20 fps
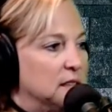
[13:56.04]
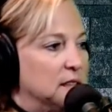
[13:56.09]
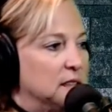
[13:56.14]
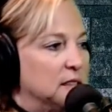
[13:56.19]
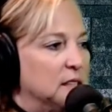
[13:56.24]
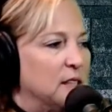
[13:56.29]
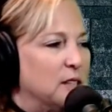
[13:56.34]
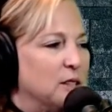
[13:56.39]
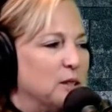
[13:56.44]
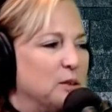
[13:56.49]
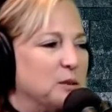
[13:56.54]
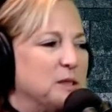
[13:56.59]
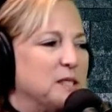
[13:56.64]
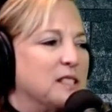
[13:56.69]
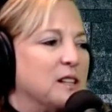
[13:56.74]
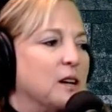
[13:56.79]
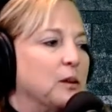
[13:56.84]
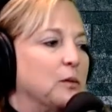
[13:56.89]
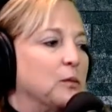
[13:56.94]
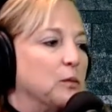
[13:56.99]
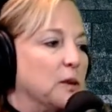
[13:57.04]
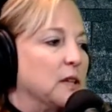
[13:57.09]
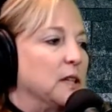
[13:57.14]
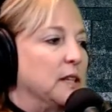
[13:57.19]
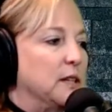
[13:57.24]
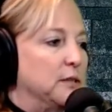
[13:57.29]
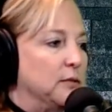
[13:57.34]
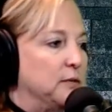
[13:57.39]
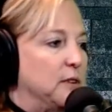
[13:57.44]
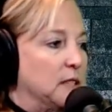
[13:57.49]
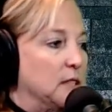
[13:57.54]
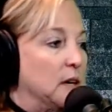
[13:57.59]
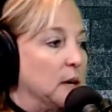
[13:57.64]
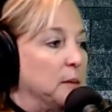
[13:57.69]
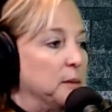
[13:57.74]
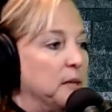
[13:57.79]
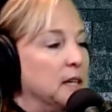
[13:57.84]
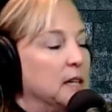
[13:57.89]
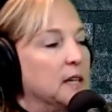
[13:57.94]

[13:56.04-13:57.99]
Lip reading: No, it's not really affected. I mean,